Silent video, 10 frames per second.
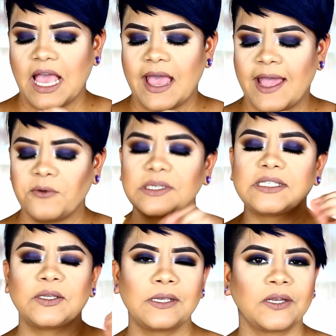I was
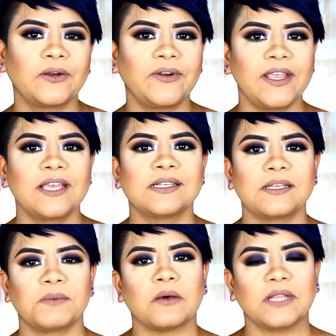curious
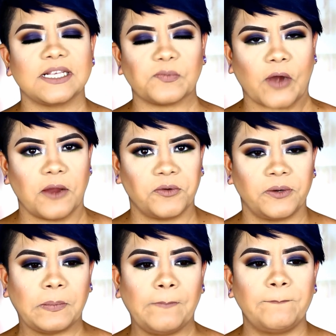about this primer,
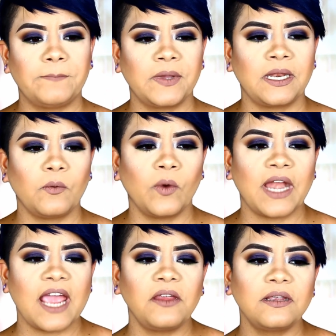but when
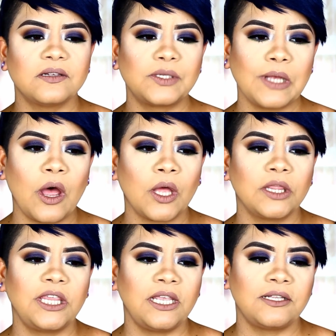I saw the